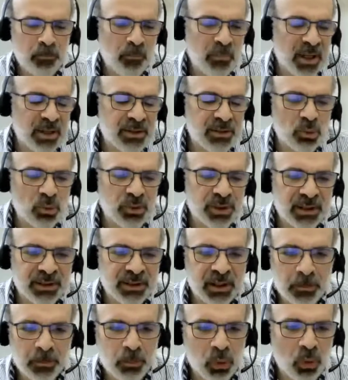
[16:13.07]
So
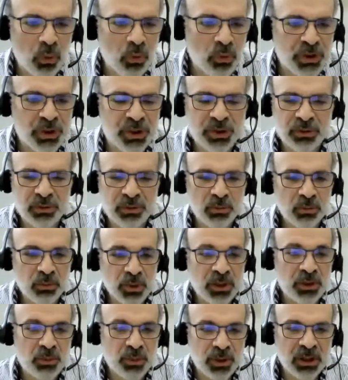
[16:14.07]
another approach
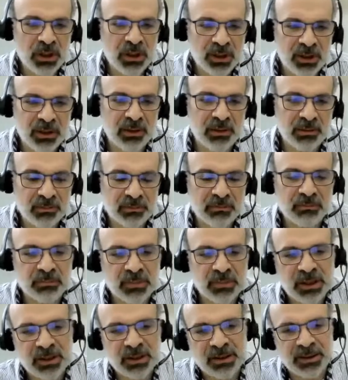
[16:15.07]
which we
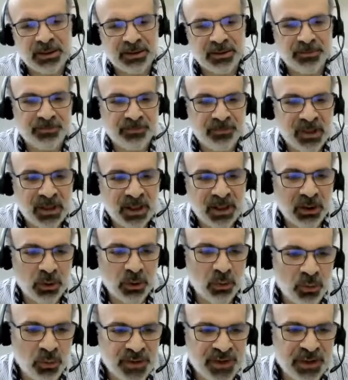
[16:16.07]
kind
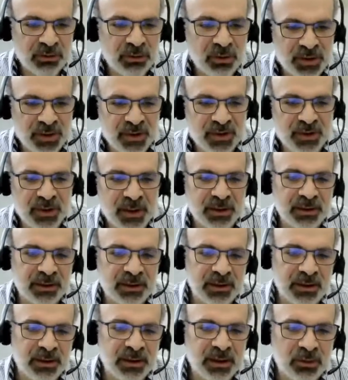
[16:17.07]
of considered is that
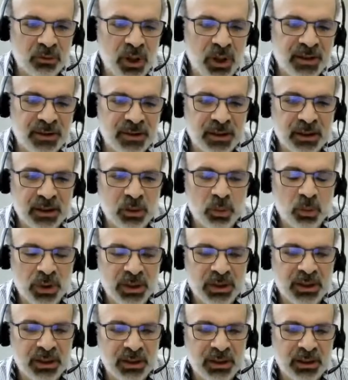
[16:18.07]
integrating
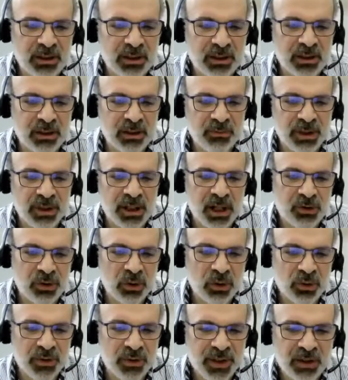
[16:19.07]
with the actual
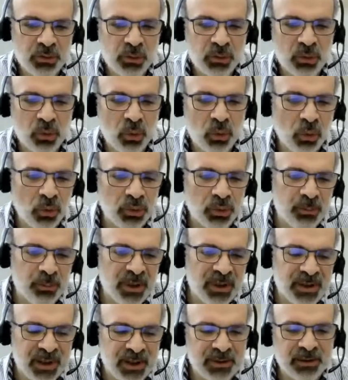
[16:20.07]
consensus code,
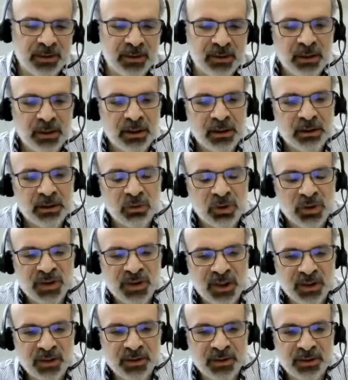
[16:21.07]
but that
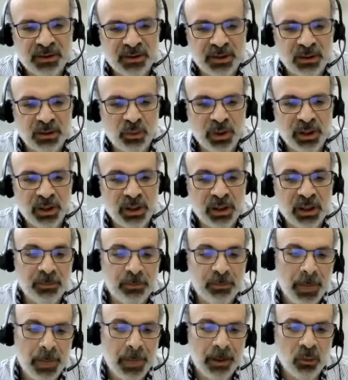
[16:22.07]
results in very
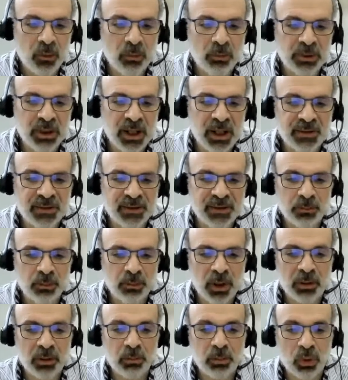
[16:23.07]
complex and
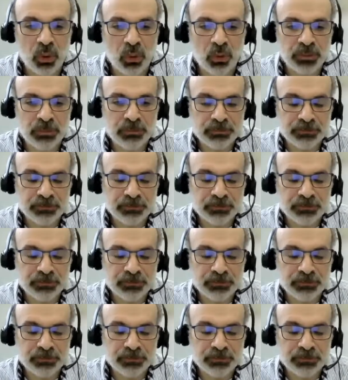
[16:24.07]
bug-prone